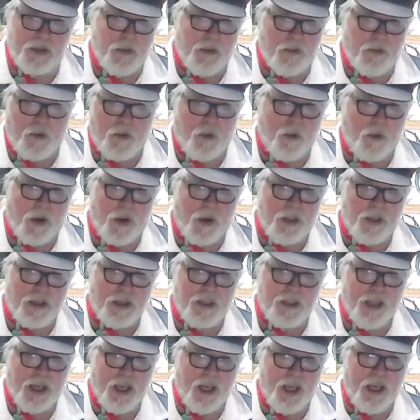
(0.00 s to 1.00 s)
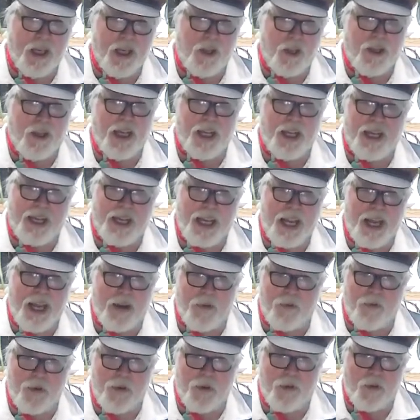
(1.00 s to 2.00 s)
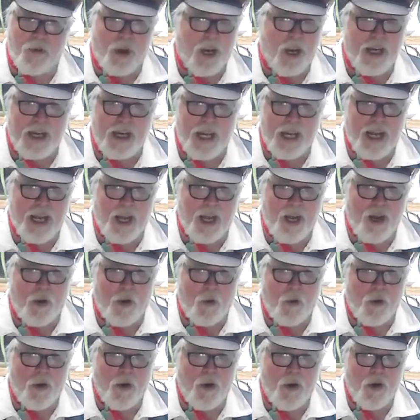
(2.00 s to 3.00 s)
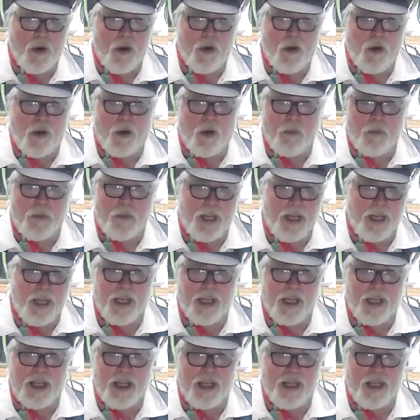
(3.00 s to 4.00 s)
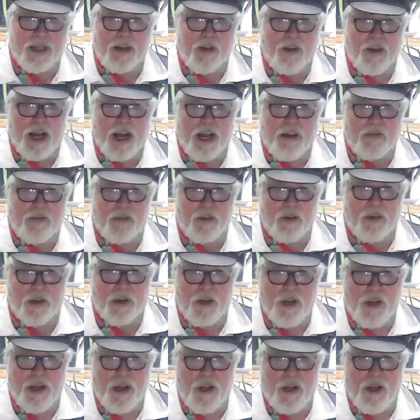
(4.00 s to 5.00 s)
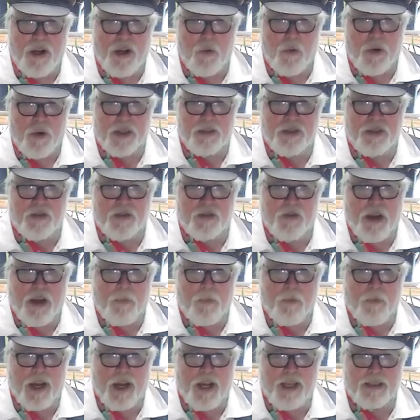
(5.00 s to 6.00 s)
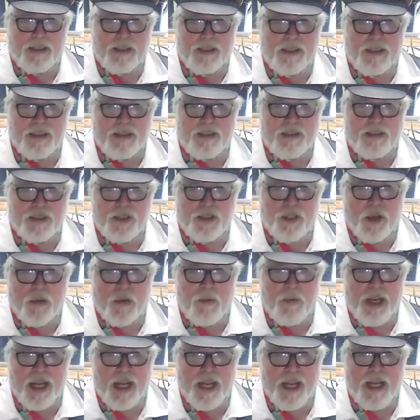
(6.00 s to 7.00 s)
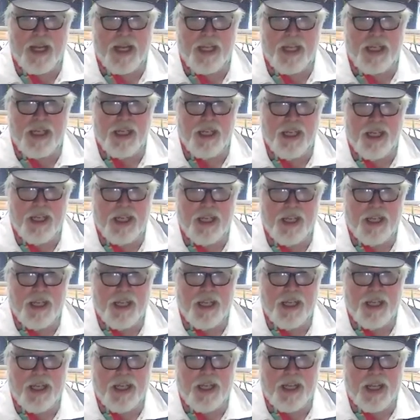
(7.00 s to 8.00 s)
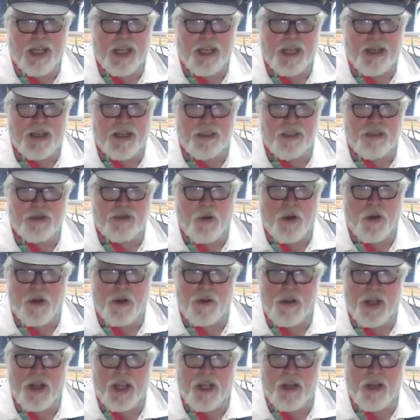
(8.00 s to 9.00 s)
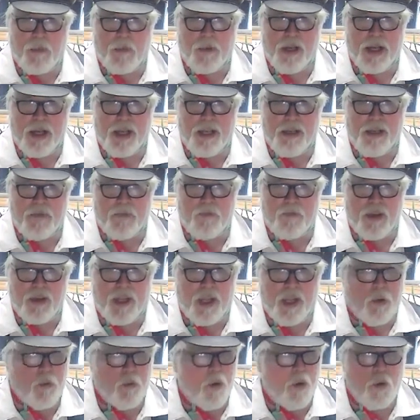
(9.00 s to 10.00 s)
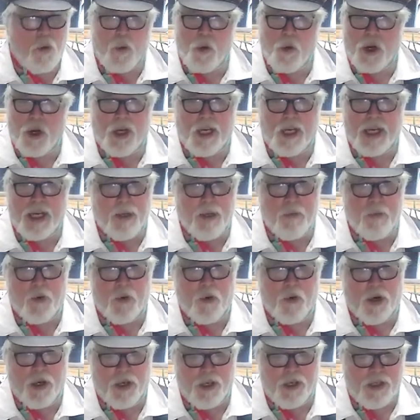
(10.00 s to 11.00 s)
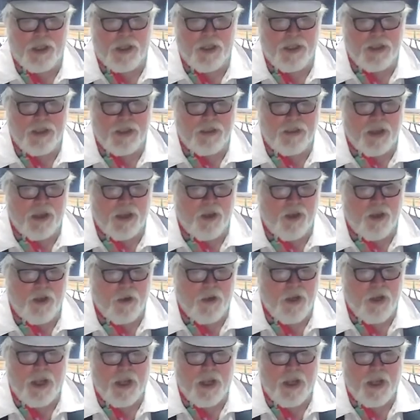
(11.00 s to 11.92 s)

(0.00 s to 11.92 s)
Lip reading: of course, you get it down right now or immediately thereafter. Once the crabgrass is germinated and has grown a little bit, it won't work anymore. So